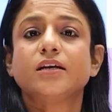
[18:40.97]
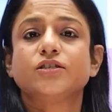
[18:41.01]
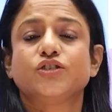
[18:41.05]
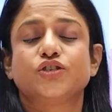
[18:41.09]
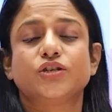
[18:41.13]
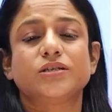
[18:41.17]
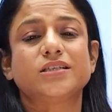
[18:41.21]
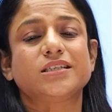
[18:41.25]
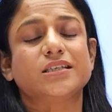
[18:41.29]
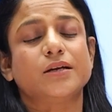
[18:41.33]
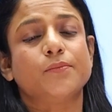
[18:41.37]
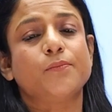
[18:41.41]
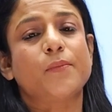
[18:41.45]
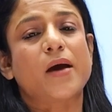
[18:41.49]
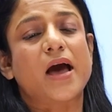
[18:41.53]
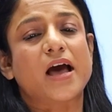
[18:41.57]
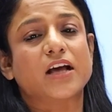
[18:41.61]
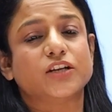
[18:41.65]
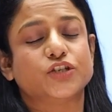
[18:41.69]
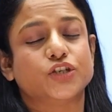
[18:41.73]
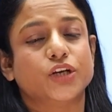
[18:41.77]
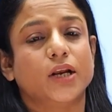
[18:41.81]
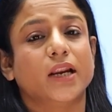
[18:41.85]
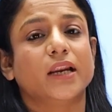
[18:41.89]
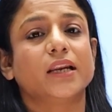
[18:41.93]
Just
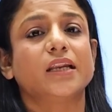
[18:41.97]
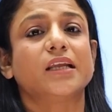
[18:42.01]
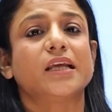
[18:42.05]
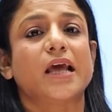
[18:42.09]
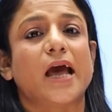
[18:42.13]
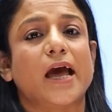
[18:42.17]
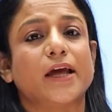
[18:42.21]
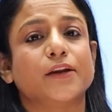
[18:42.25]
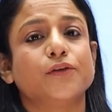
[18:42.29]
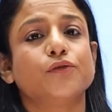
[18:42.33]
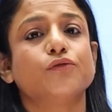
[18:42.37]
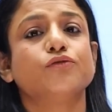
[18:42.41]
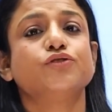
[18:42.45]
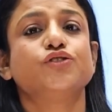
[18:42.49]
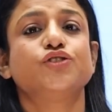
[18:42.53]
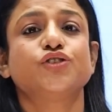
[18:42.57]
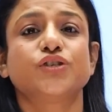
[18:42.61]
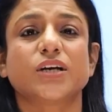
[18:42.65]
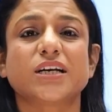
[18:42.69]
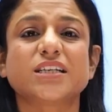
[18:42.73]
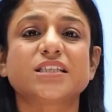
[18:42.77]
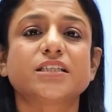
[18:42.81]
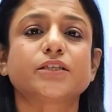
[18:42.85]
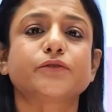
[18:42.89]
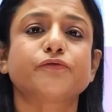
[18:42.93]
imagine, can you
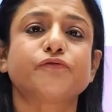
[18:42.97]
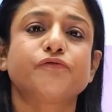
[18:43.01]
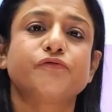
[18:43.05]
just